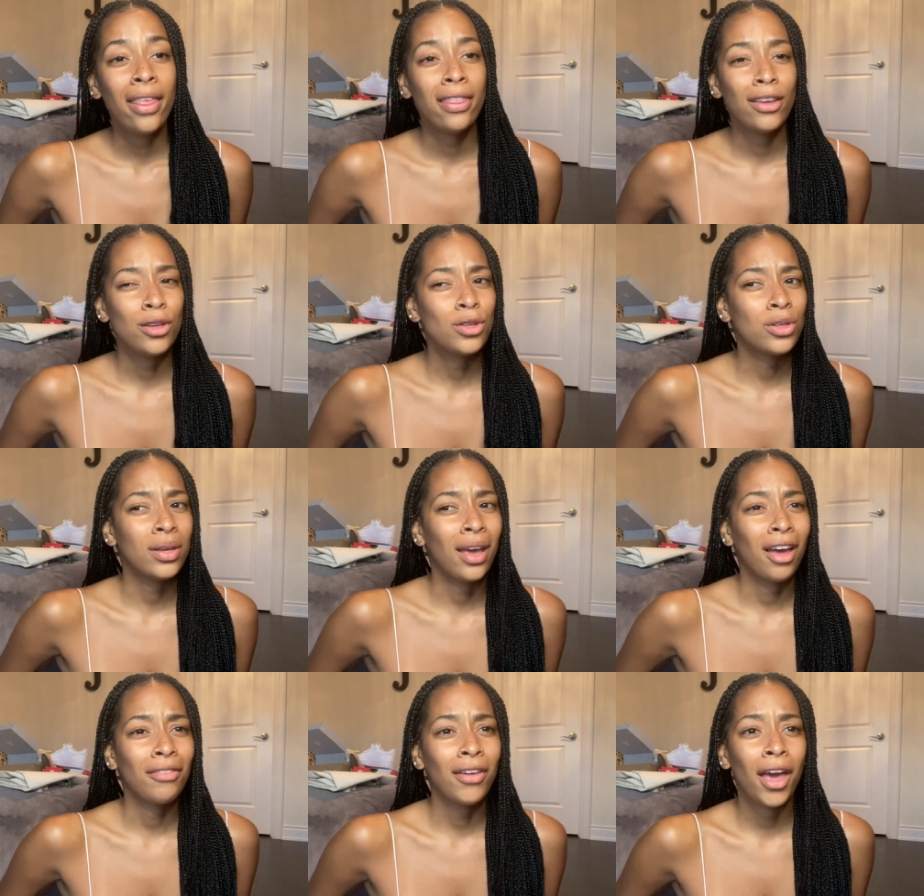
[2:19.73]
They
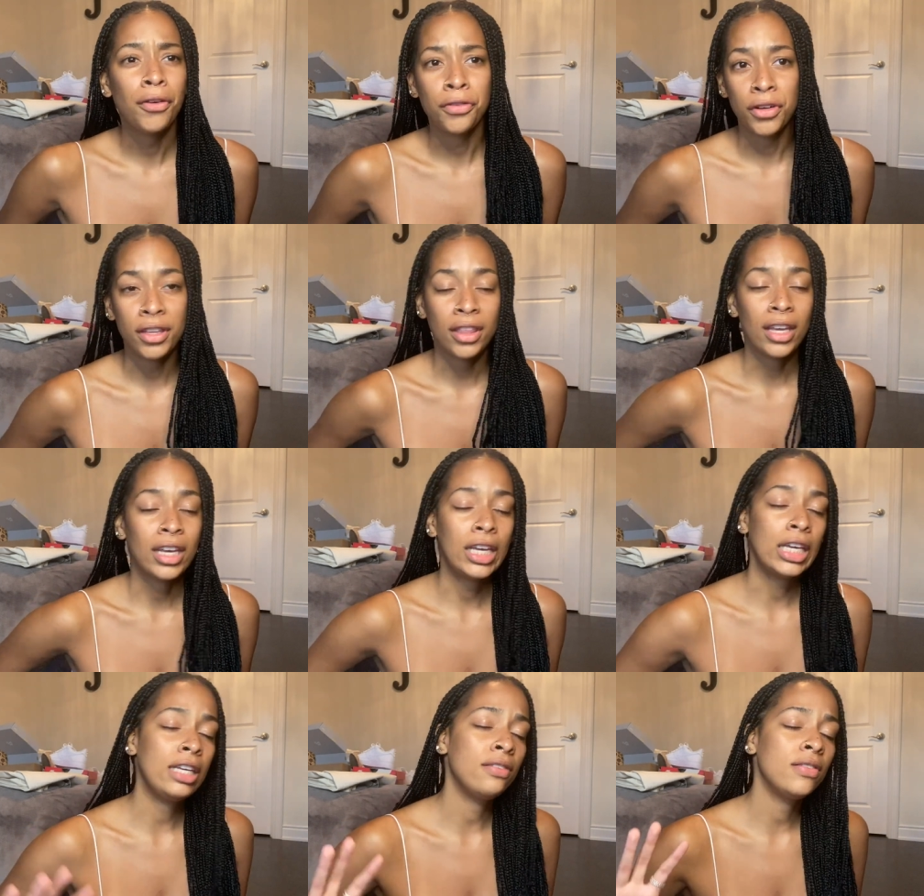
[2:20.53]
usually have
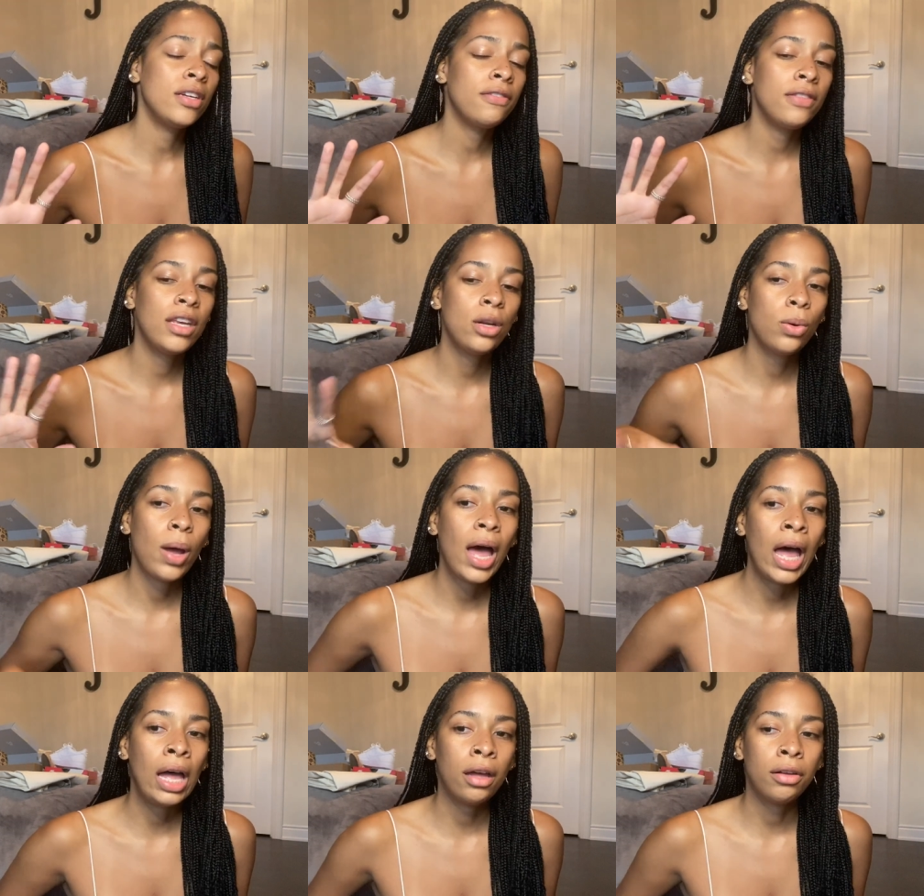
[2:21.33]
everything, even if they don't
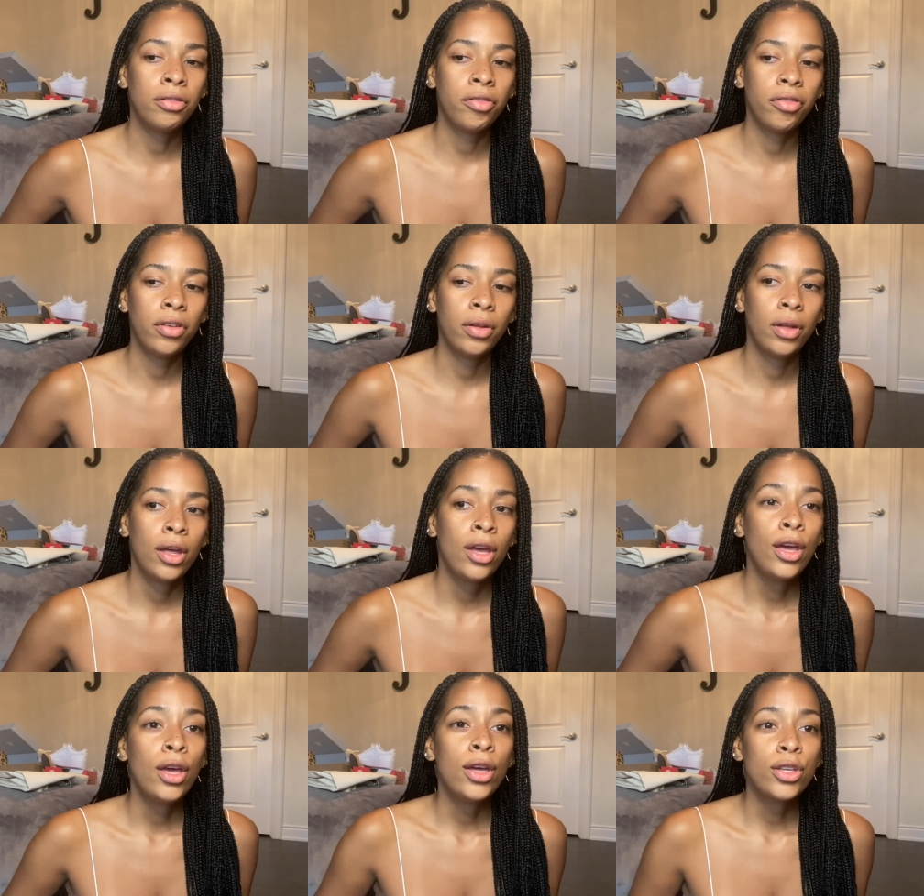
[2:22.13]
have
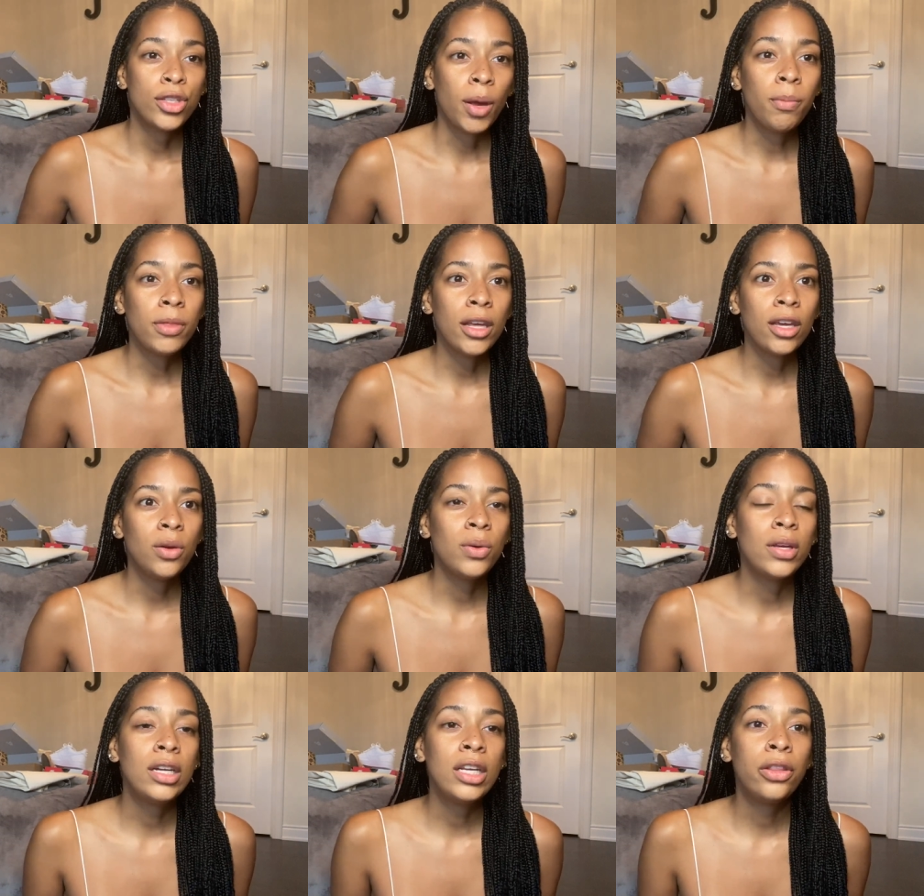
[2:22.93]
something
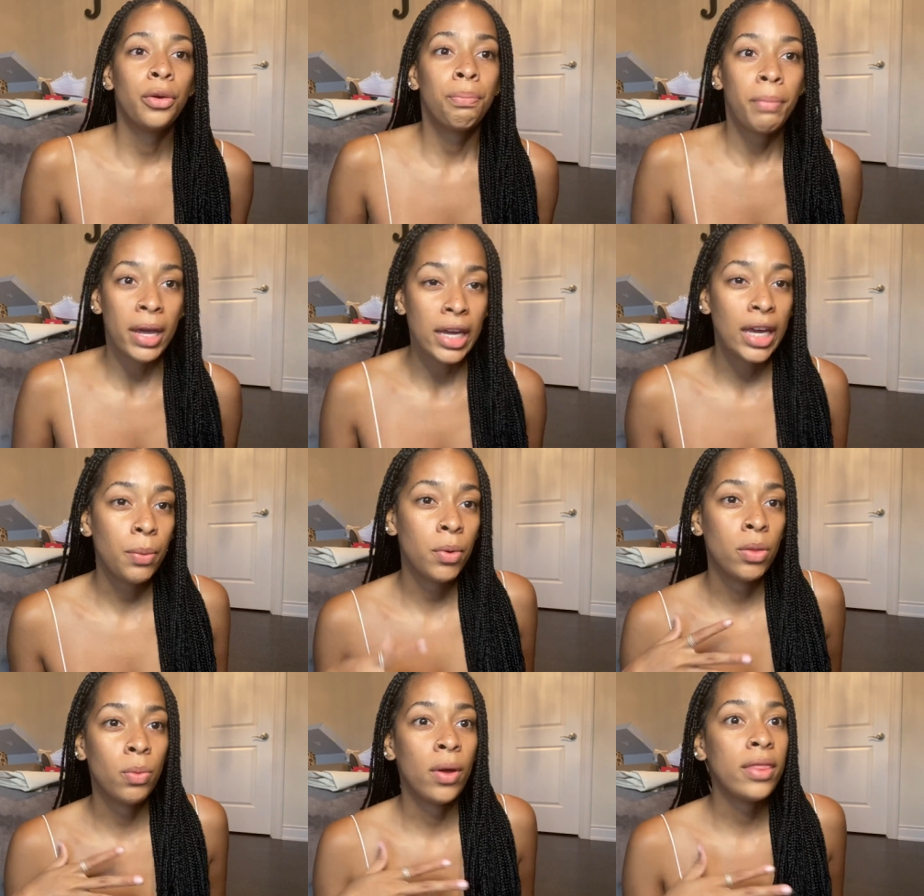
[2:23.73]
you can either make it
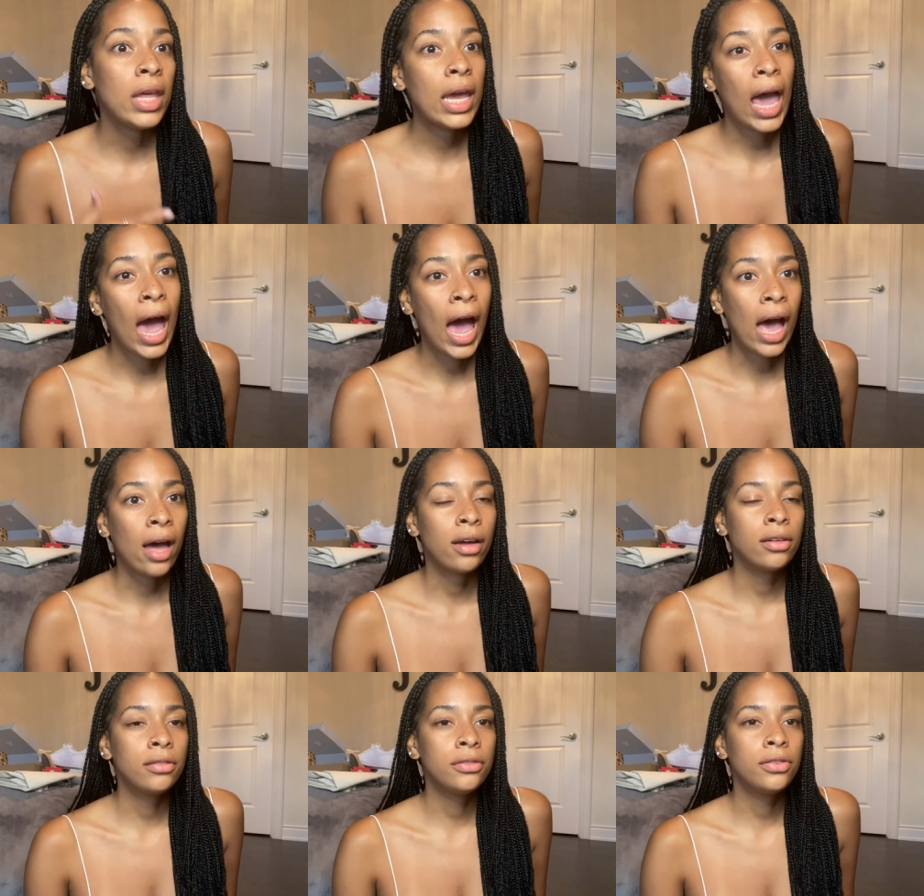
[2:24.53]
with what they
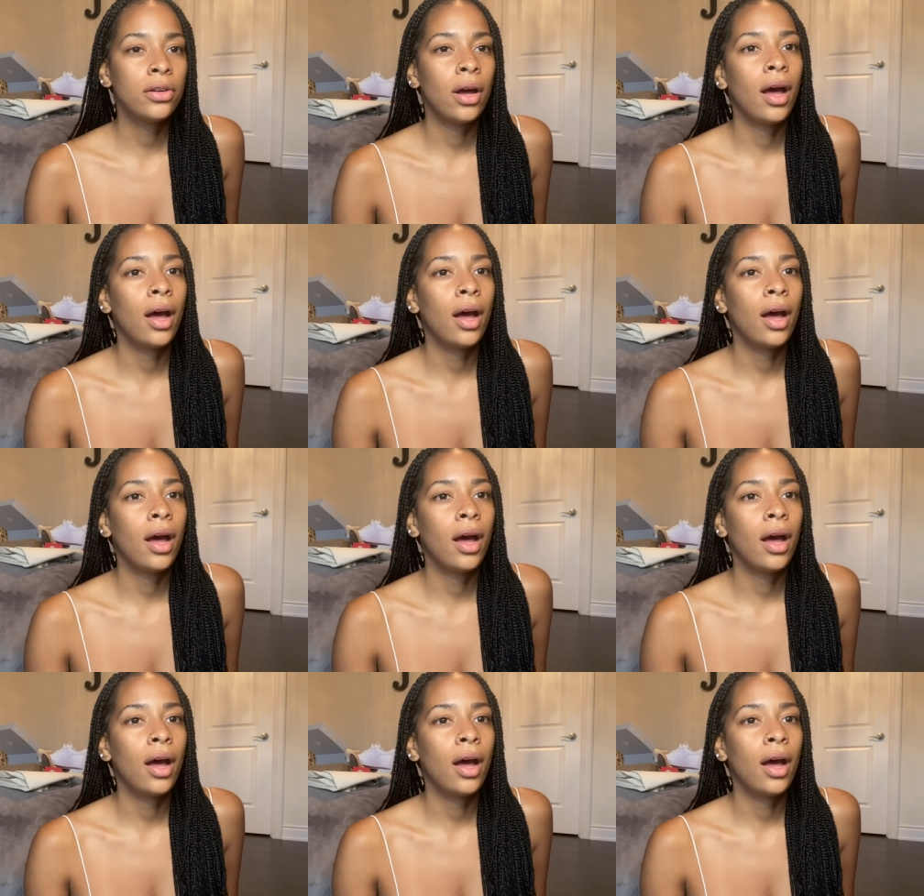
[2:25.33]
have.